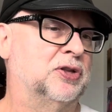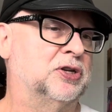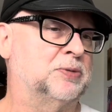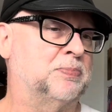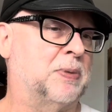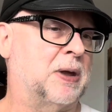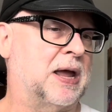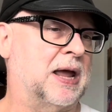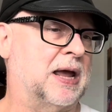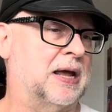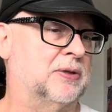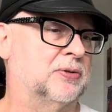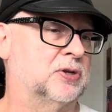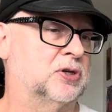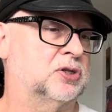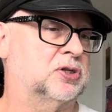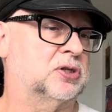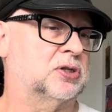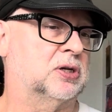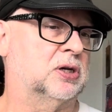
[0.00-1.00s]
band,
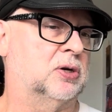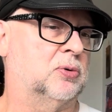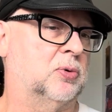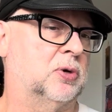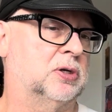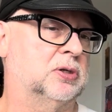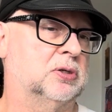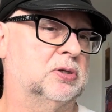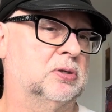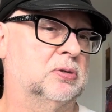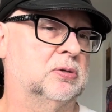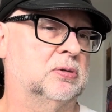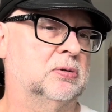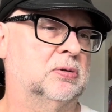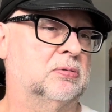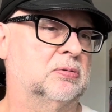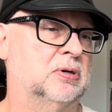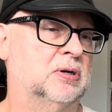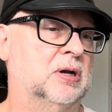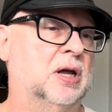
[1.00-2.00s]
this
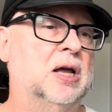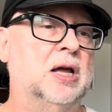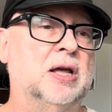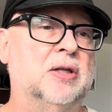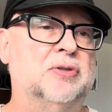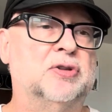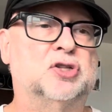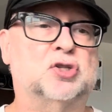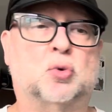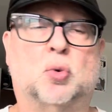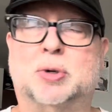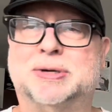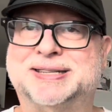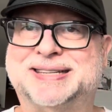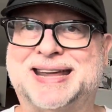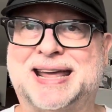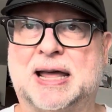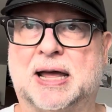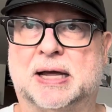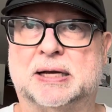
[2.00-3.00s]
this
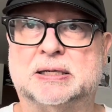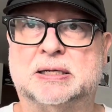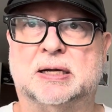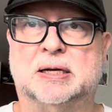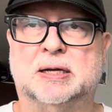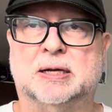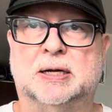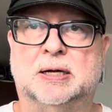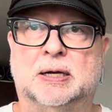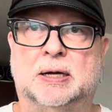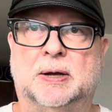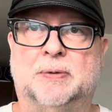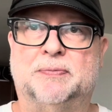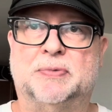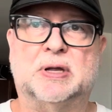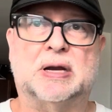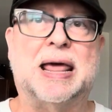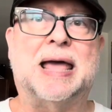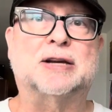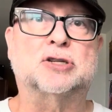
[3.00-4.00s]
quintet,
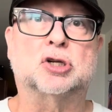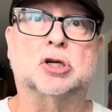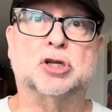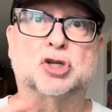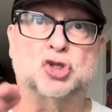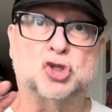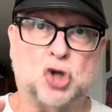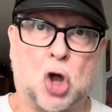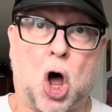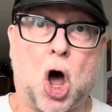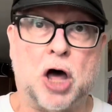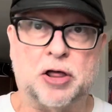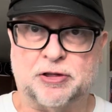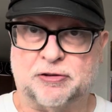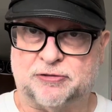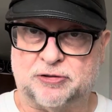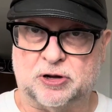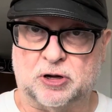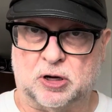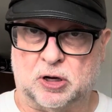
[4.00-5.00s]
that actually saw the
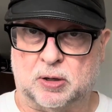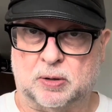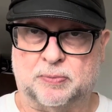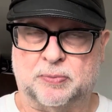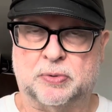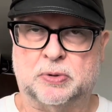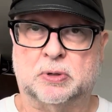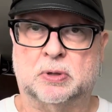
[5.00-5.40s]
film